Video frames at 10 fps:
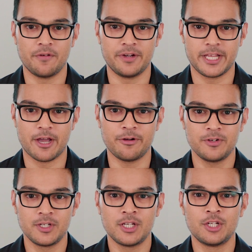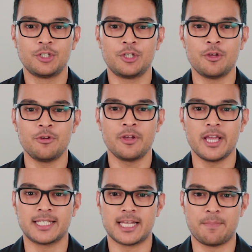your video, two
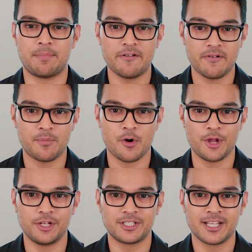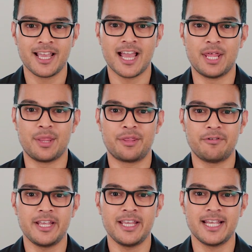is adding pivot points, and
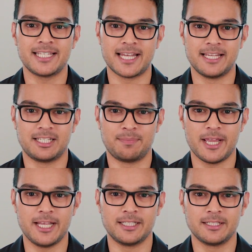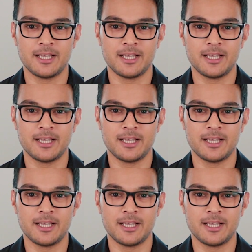three is adding speed.